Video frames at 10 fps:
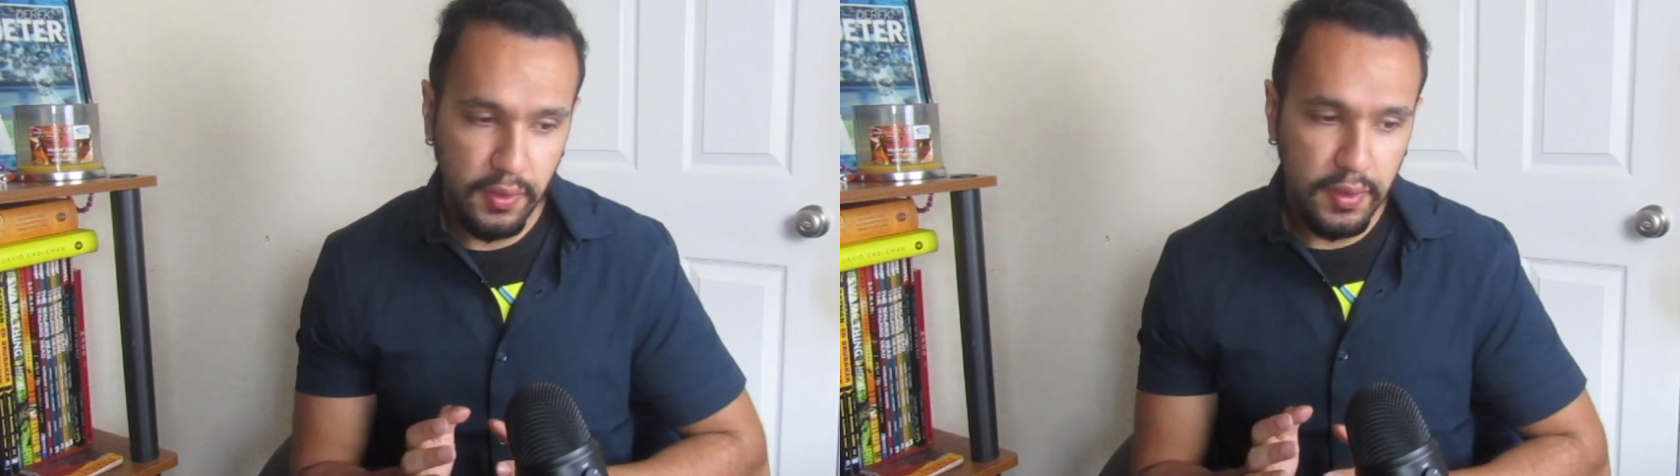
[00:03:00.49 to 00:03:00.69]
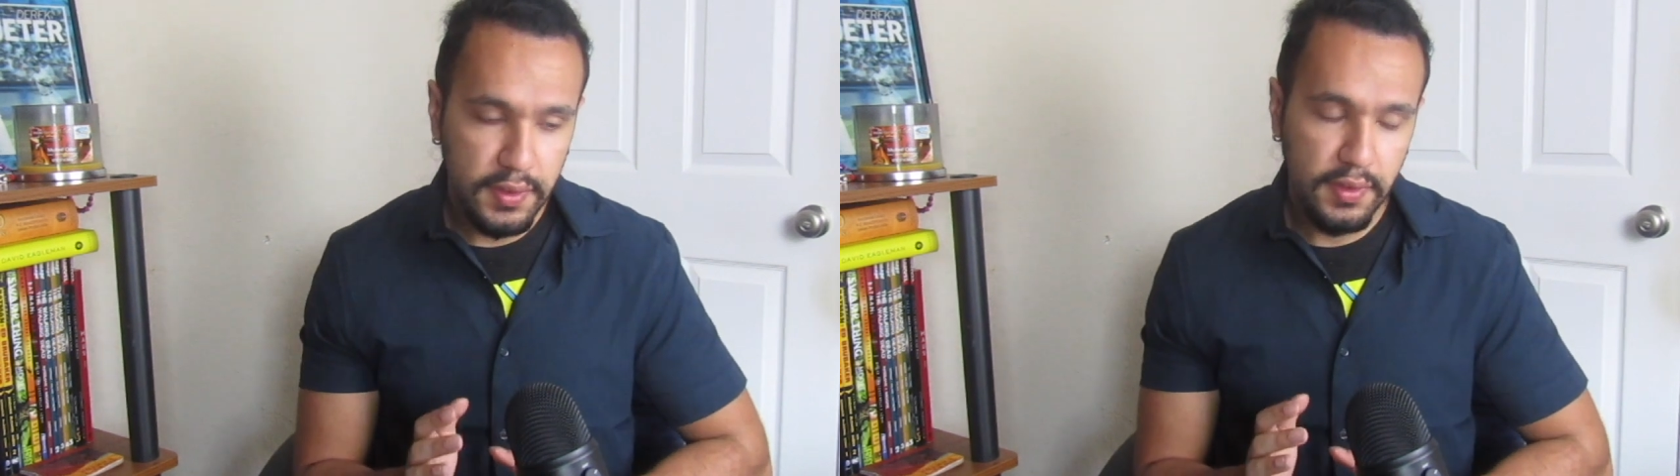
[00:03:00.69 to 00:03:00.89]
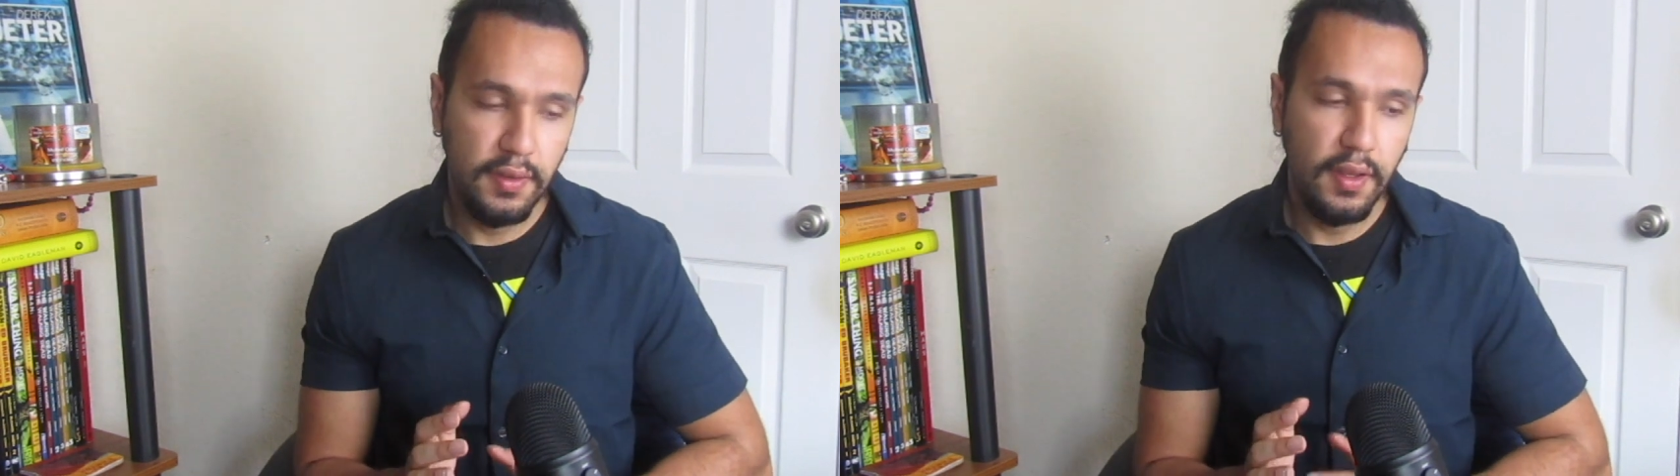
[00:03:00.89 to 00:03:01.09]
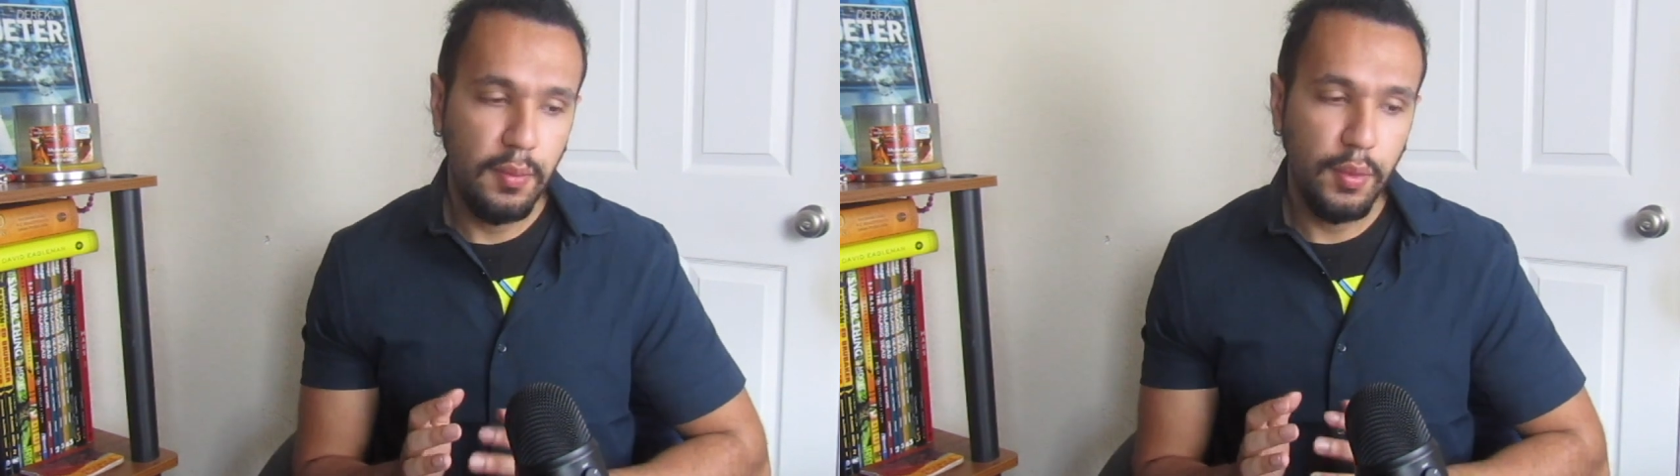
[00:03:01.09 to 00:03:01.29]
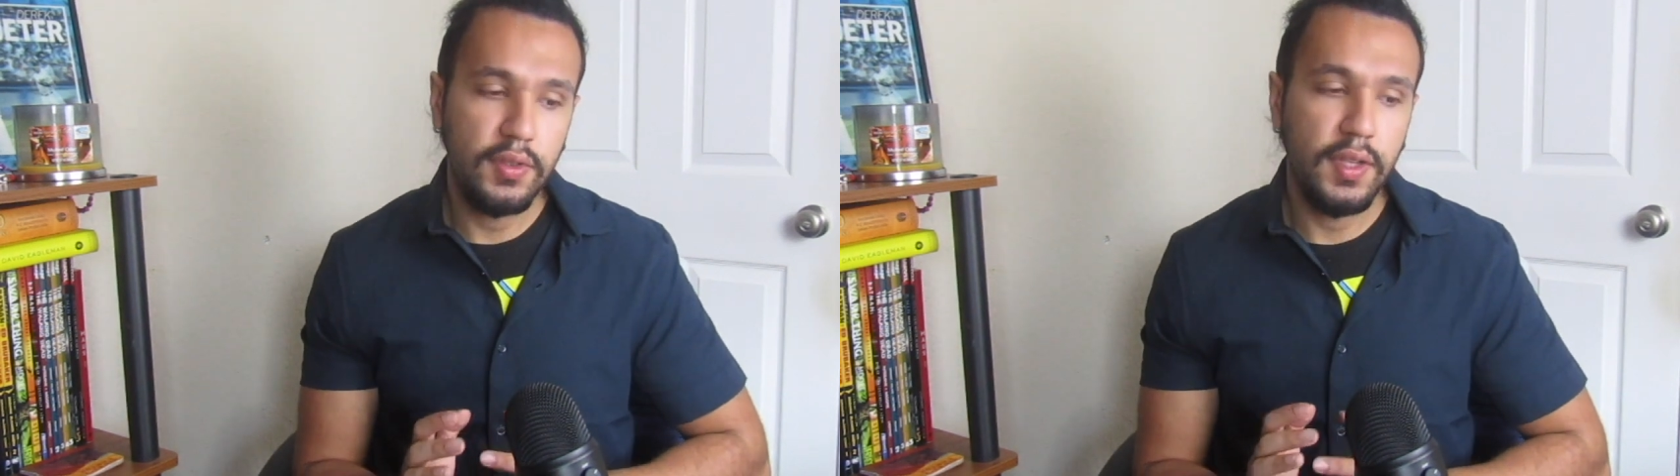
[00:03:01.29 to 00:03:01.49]
for this
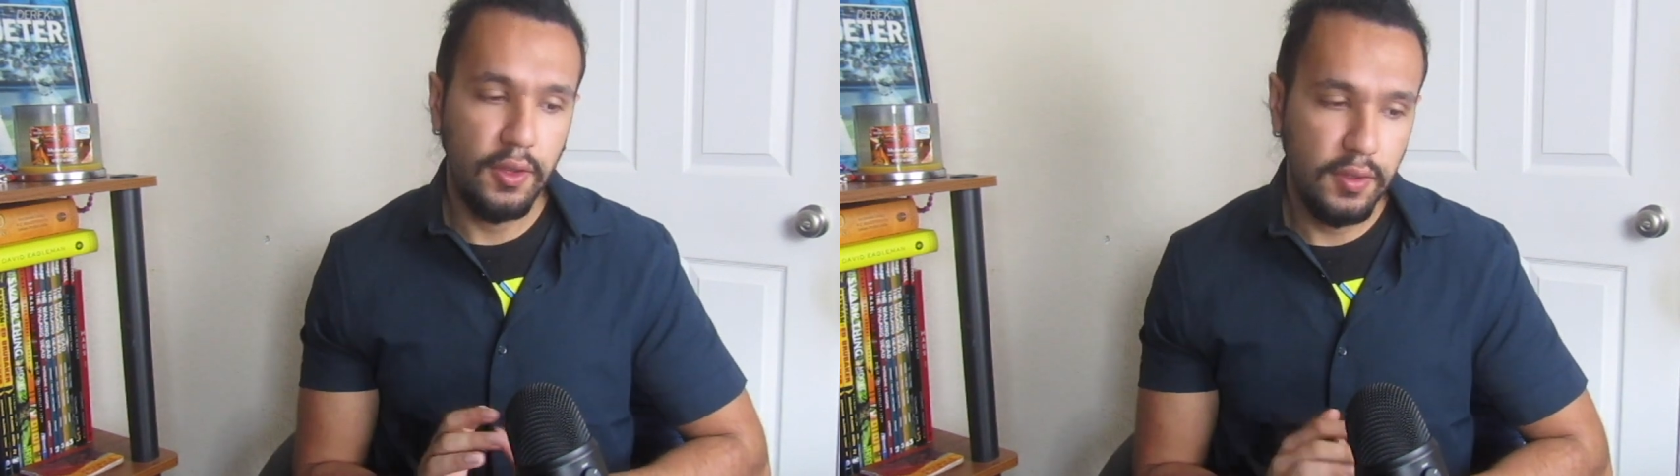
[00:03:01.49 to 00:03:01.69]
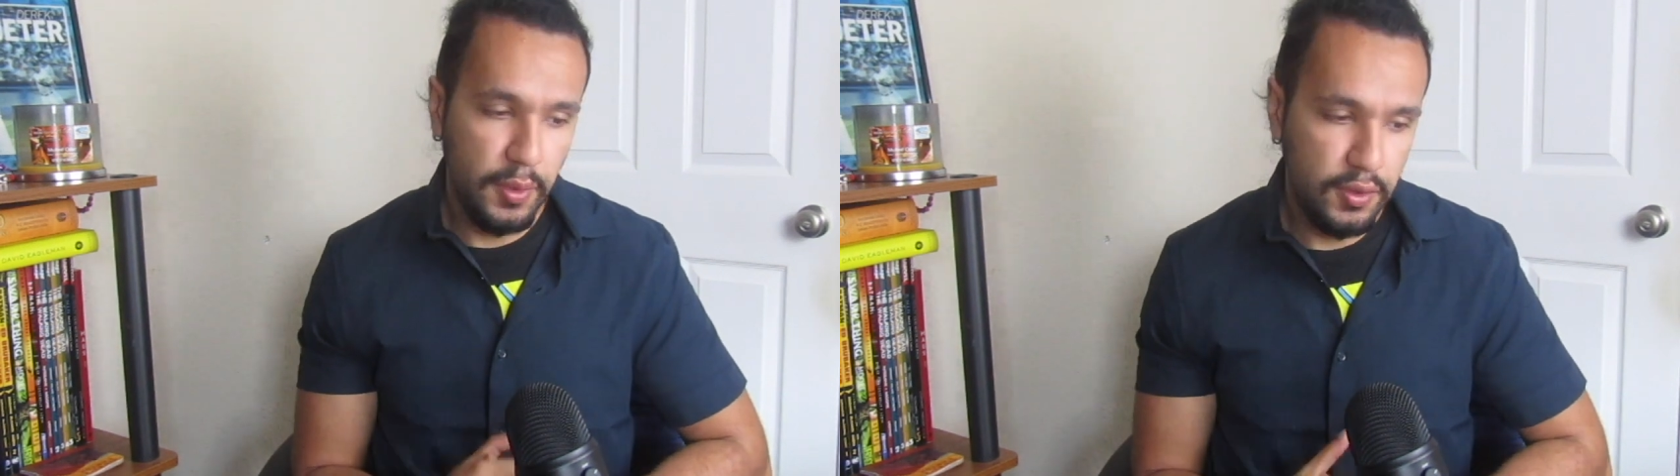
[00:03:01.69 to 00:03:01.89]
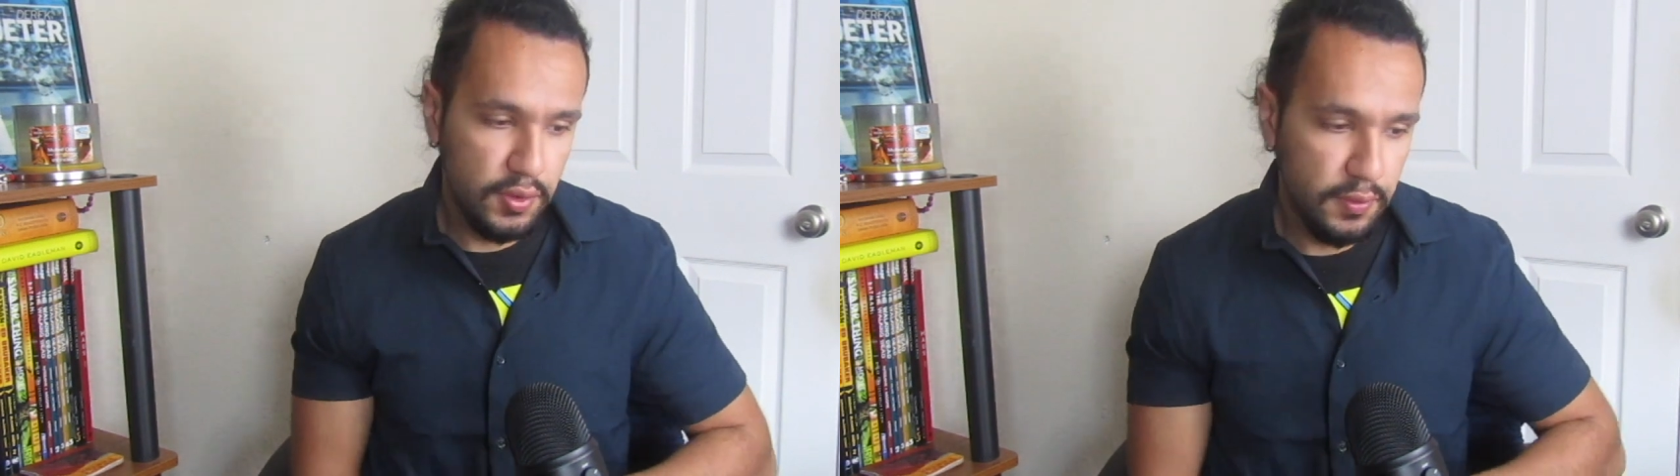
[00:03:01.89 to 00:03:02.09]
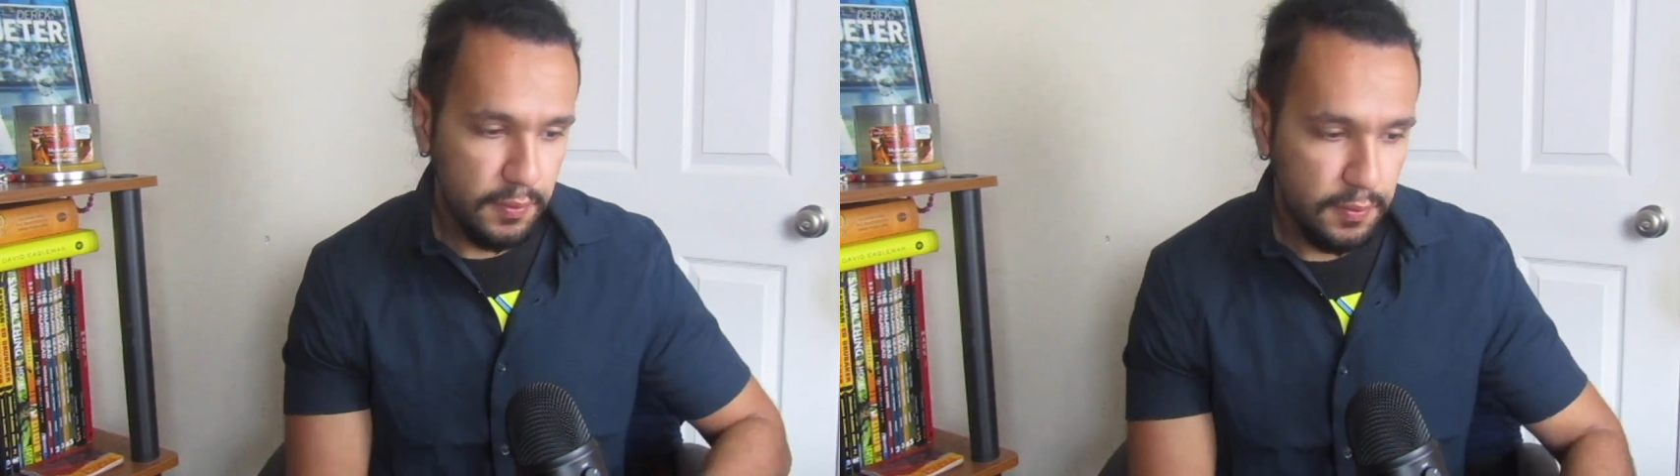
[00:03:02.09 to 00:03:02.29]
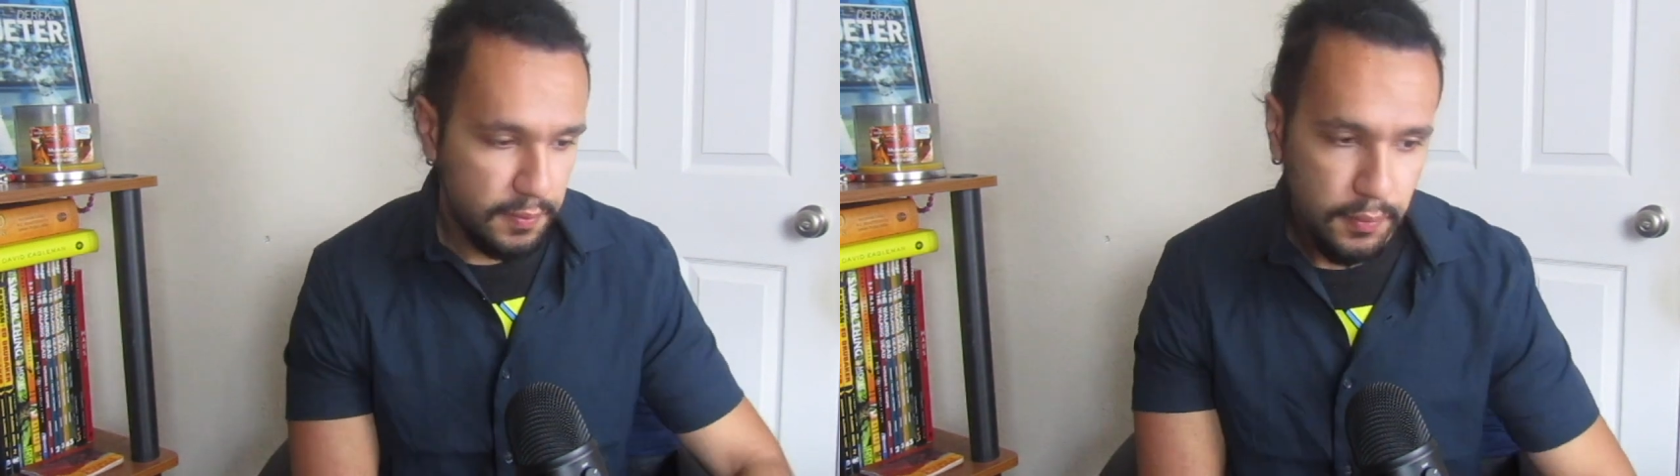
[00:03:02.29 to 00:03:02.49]
personality dimension.